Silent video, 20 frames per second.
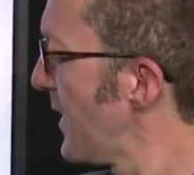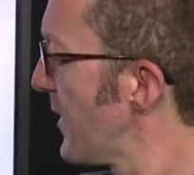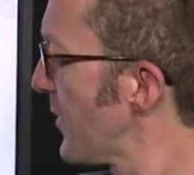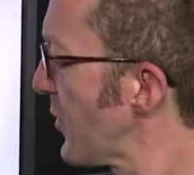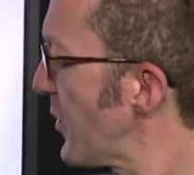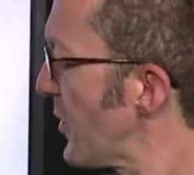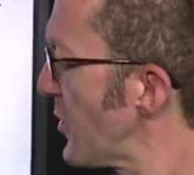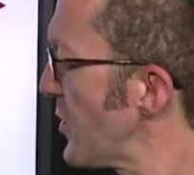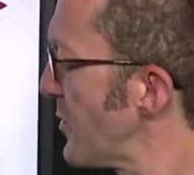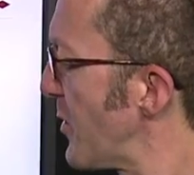
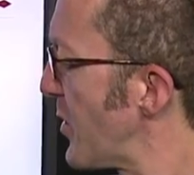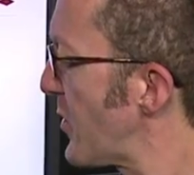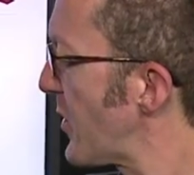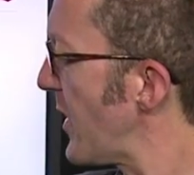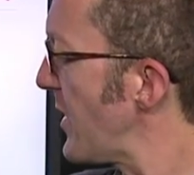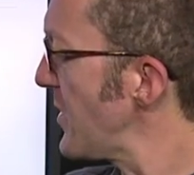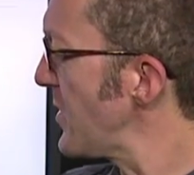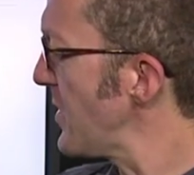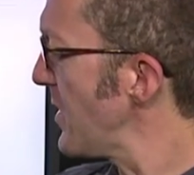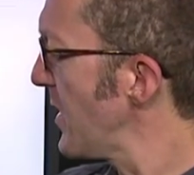Such a
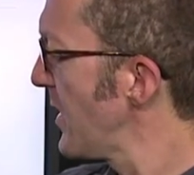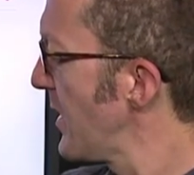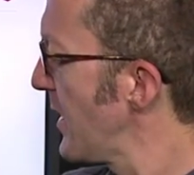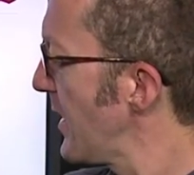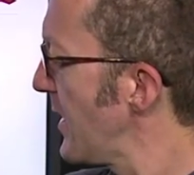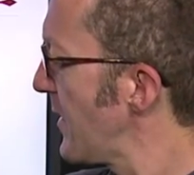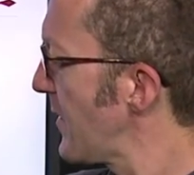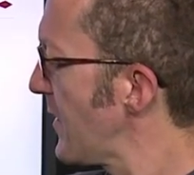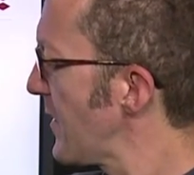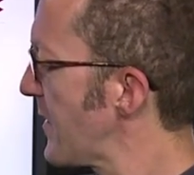mutation,
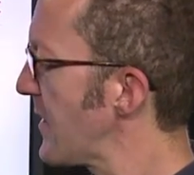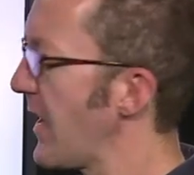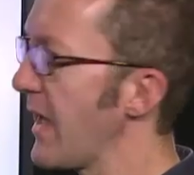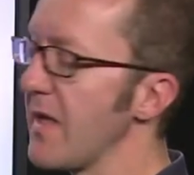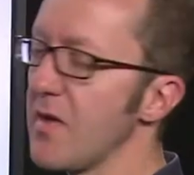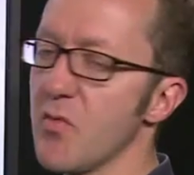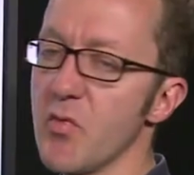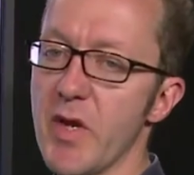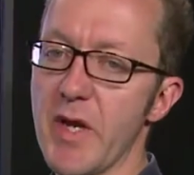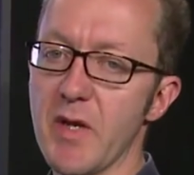it's
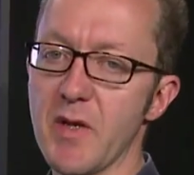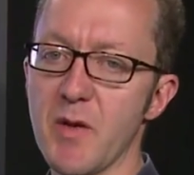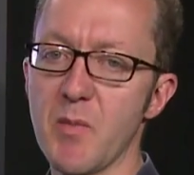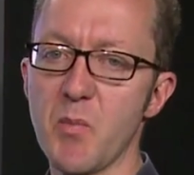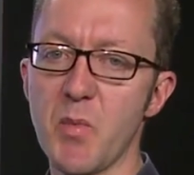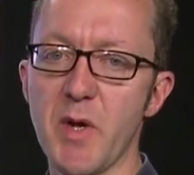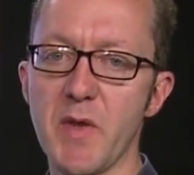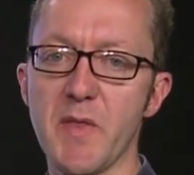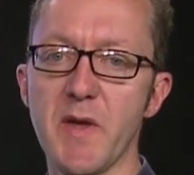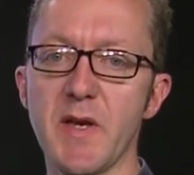entirely random
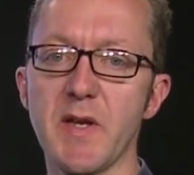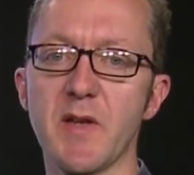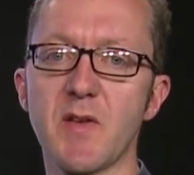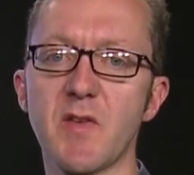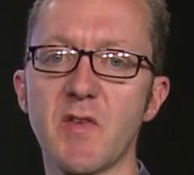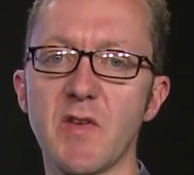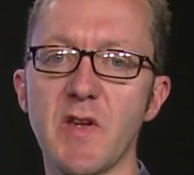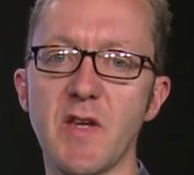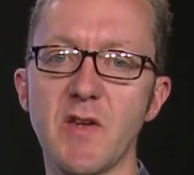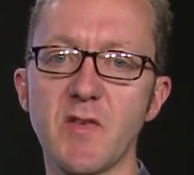whether it
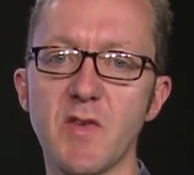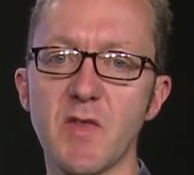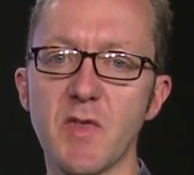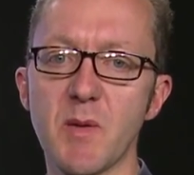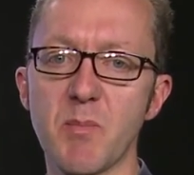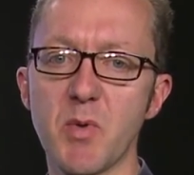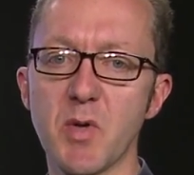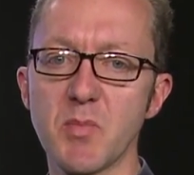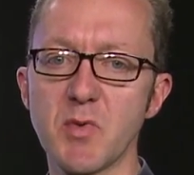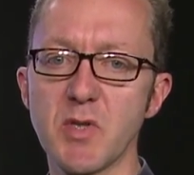stays in
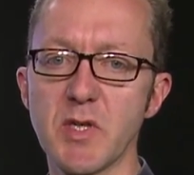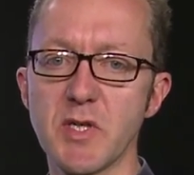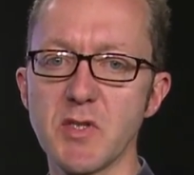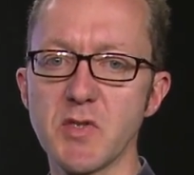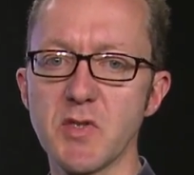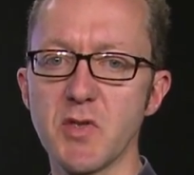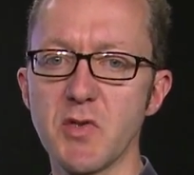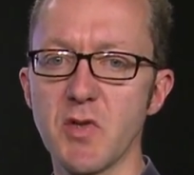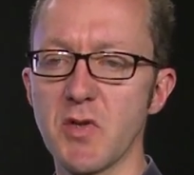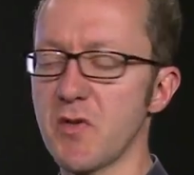the
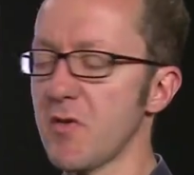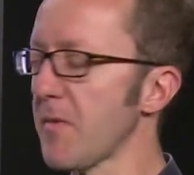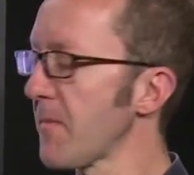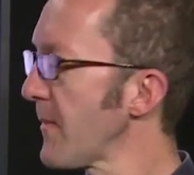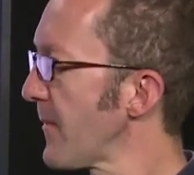population or not.